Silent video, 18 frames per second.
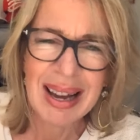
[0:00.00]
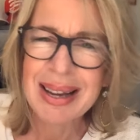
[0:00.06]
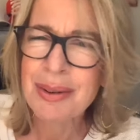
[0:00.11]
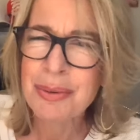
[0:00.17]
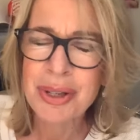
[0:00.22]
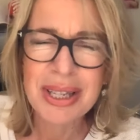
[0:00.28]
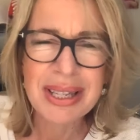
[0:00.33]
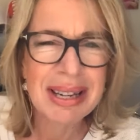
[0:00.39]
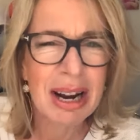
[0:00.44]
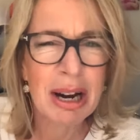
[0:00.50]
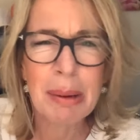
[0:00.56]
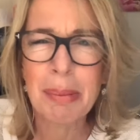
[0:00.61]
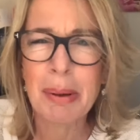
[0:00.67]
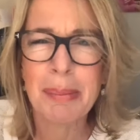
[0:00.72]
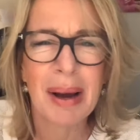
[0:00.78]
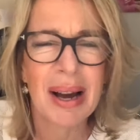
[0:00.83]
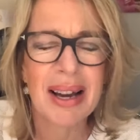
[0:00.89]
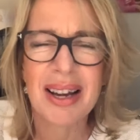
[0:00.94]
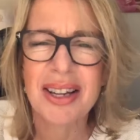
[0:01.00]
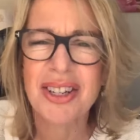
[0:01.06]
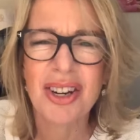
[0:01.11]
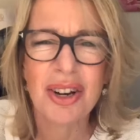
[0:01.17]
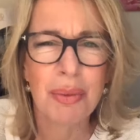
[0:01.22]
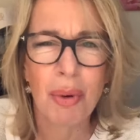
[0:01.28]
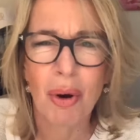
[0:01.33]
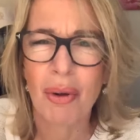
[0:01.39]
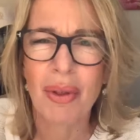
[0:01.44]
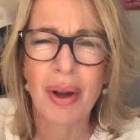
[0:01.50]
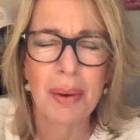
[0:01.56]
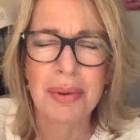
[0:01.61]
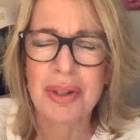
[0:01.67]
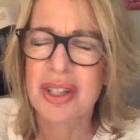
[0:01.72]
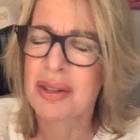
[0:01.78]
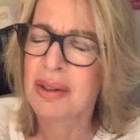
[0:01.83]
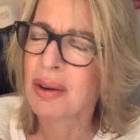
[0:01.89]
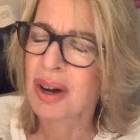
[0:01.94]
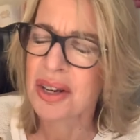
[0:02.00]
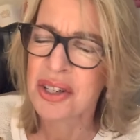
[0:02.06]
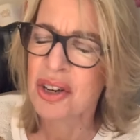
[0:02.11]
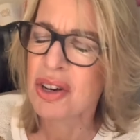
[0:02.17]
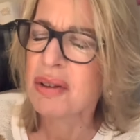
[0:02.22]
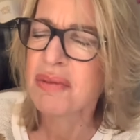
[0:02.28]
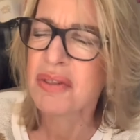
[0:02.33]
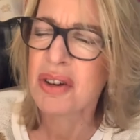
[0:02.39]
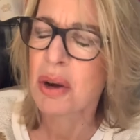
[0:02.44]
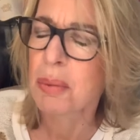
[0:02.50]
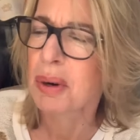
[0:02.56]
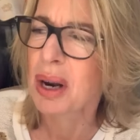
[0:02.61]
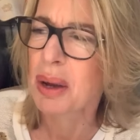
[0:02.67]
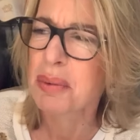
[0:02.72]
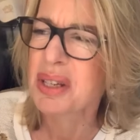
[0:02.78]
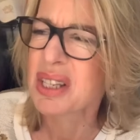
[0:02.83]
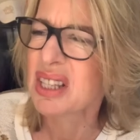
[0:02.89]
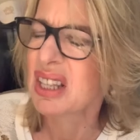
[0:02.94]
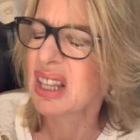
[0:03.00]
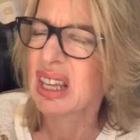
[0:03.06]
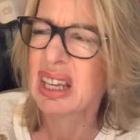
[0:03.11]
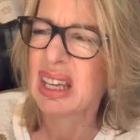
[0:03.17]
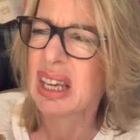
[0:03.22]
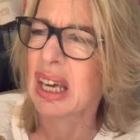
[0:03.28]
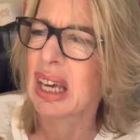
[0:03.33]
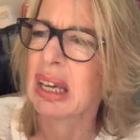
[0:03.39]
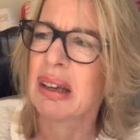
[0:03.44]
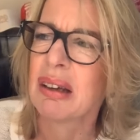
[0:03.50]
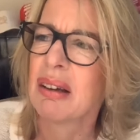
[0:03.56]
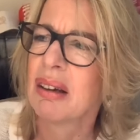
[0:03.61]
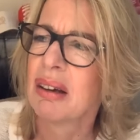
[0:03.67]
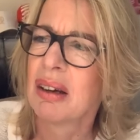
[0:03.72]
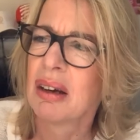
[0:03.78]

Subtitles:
It was a terribly bad, I don't even know what I was thinking.